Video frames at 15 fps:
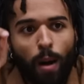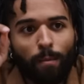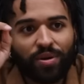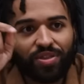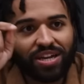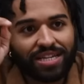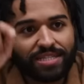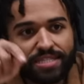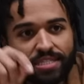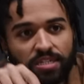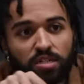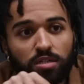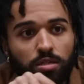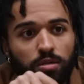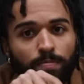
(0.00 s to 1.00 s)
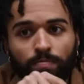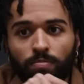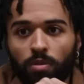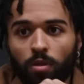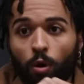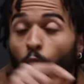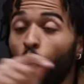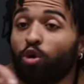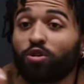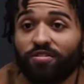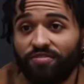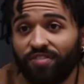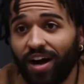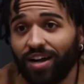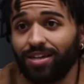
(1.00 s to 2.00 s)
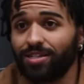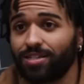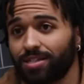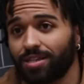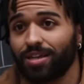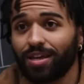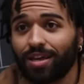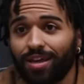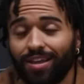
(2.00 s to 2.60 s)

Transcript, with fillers: but they can still horrify us.